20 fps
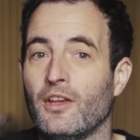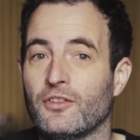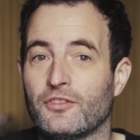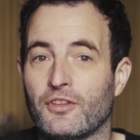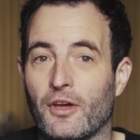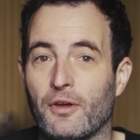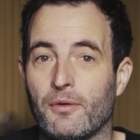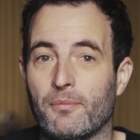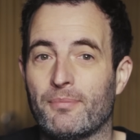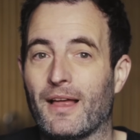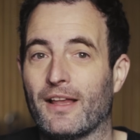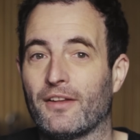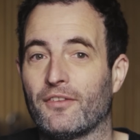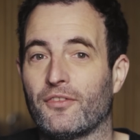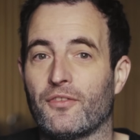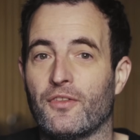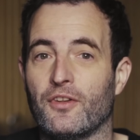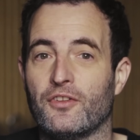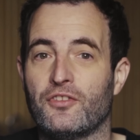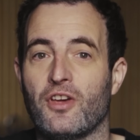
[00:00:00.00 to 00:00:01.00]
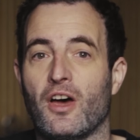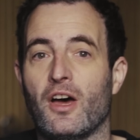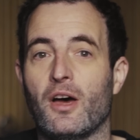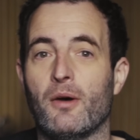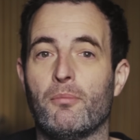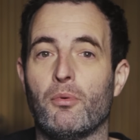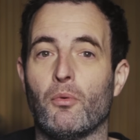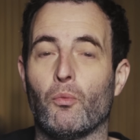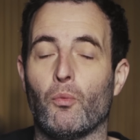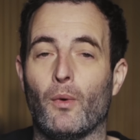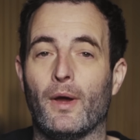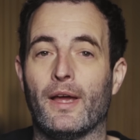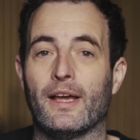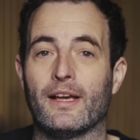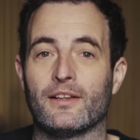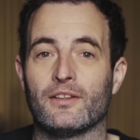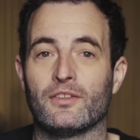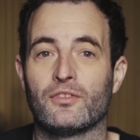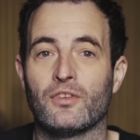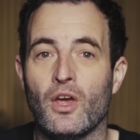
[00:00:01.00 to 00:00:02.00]
So that's the tub,
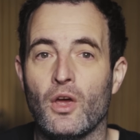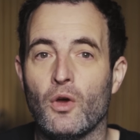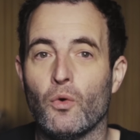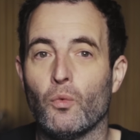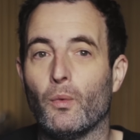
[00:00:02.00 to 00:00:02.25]
wings,